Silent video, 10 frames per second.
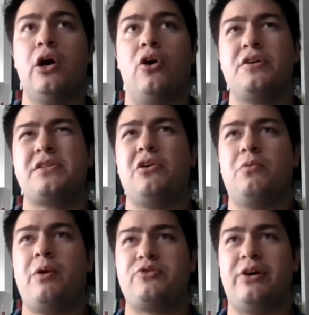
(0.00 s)
Also,
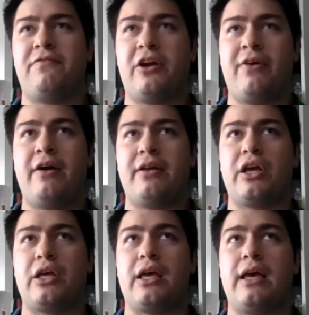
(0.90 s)
we were trying to figure out,
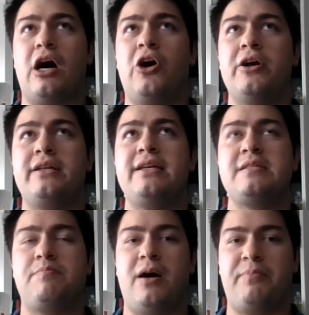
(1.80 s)
are these
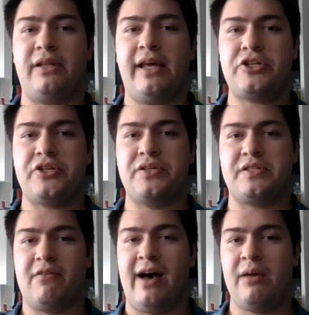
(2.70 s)
populations
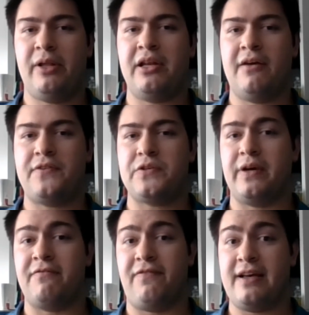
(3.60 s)
viable enough to
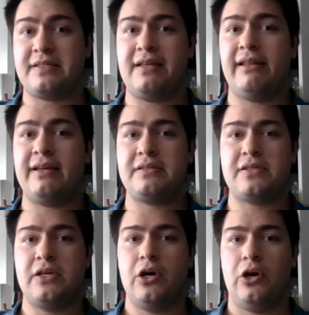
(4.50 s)
infest seedlings,
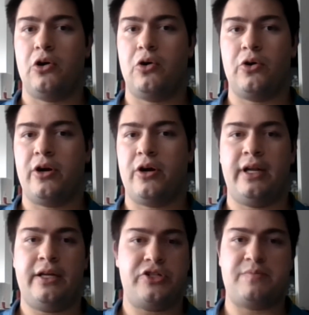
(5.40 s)
or are
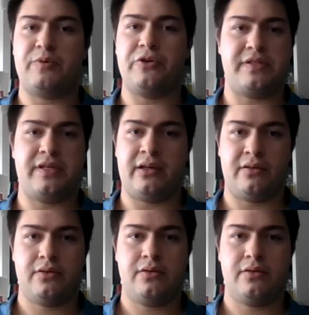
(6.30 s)
they just producing